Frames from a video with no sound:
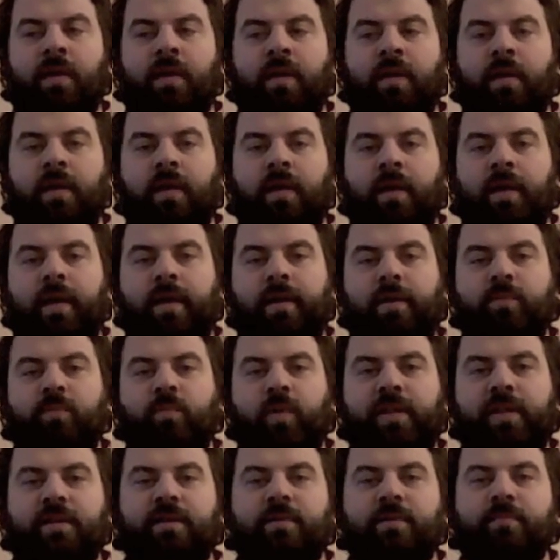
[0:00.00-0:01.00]
Hello and
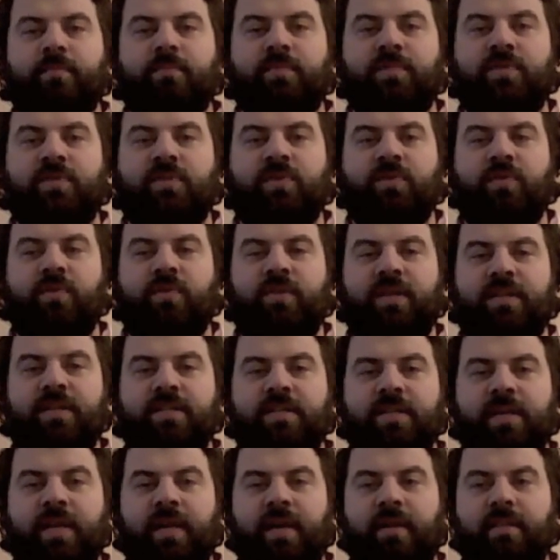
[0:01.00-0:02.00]
welcome to this
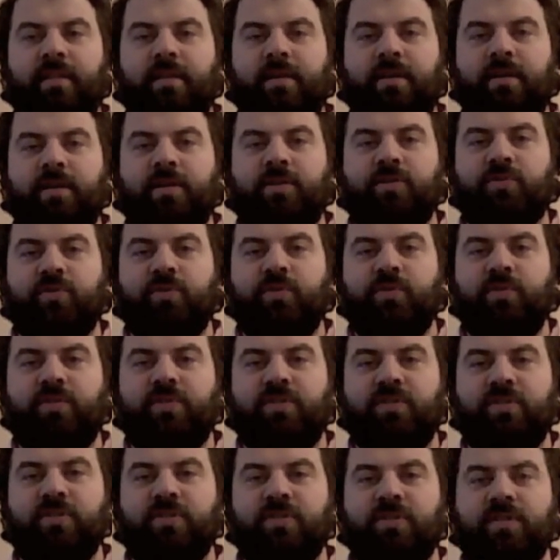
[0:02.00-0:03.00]
Catholic Truth
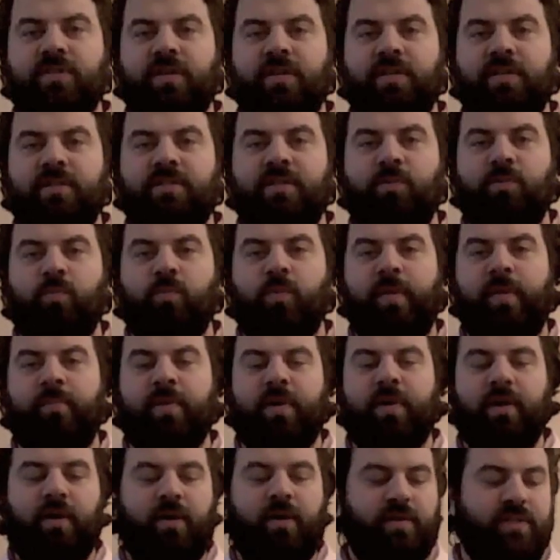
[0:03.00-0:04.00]
Society
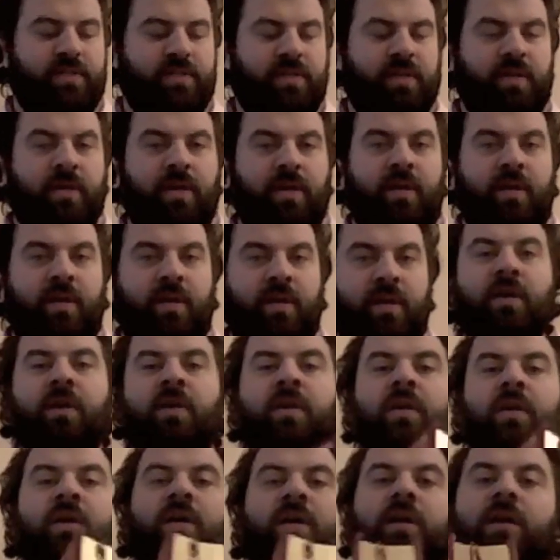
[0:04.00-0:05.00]
webcast.
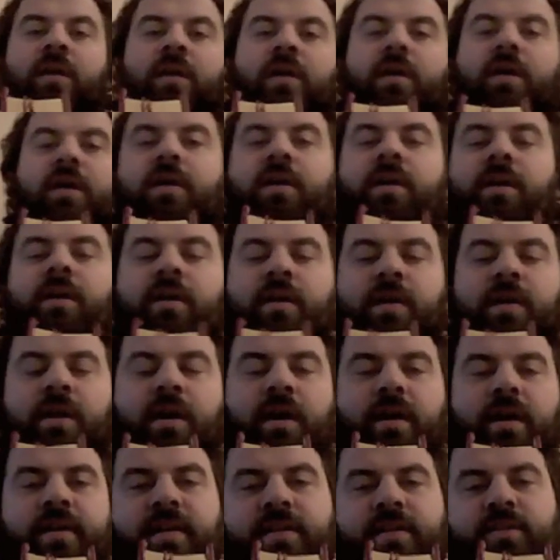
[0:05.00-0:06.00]
I'd like
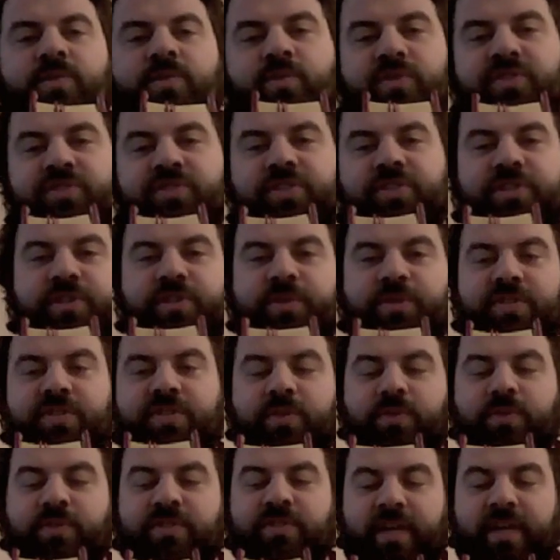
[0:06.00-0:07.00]
to introduce you
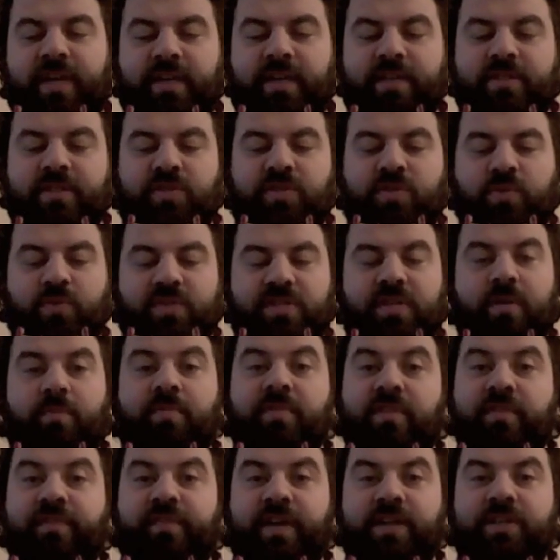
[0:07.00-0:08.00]
today to some of the
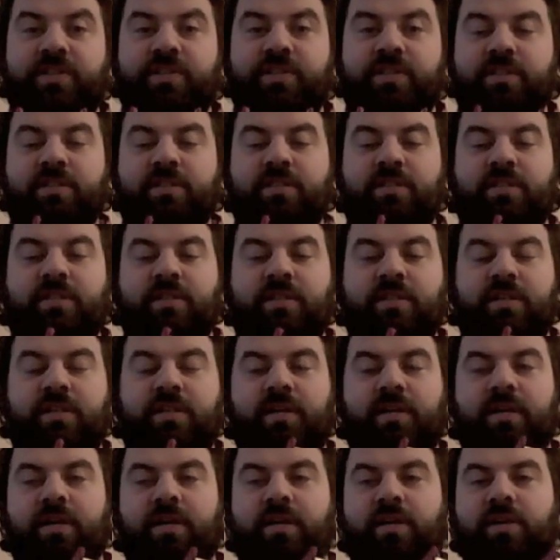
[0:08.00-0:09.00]
features
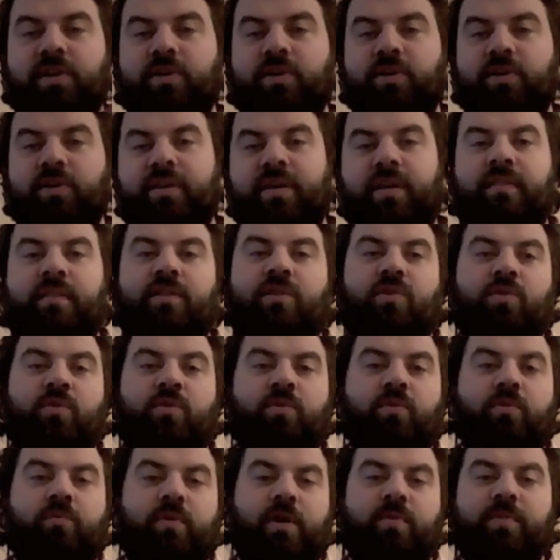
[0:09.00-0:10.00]
included in the
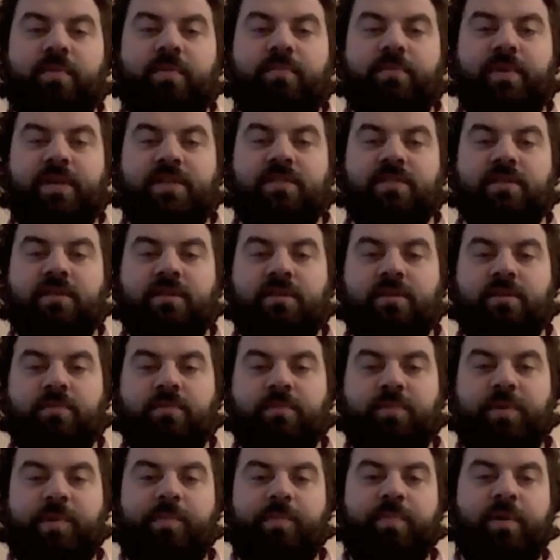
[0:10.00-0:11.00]
new Roman Missal that
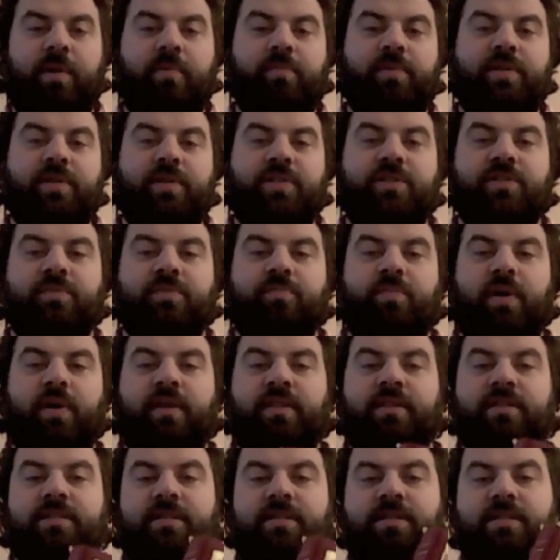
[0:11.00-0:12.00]
will be published by the
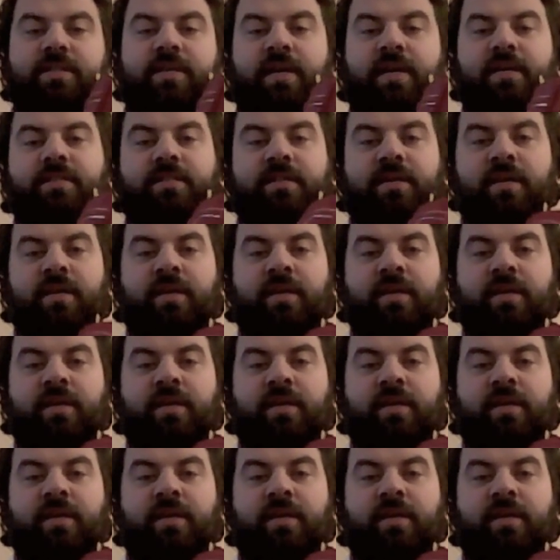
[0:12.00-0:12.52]
CTS